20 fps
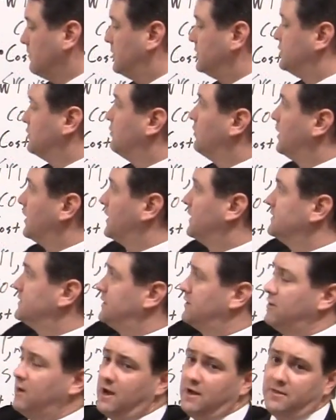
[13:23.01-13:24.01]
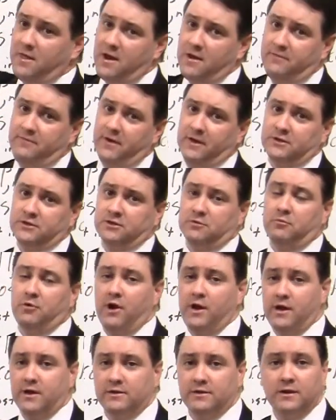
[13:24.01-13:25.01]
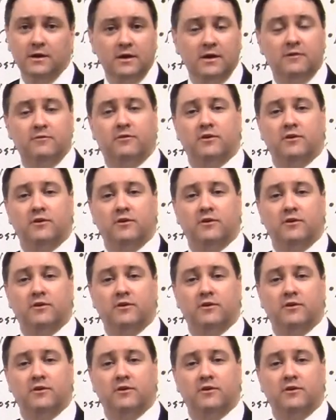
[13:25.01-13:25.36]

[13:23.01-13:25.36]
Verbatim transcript: But you want to consider how that affects your brand.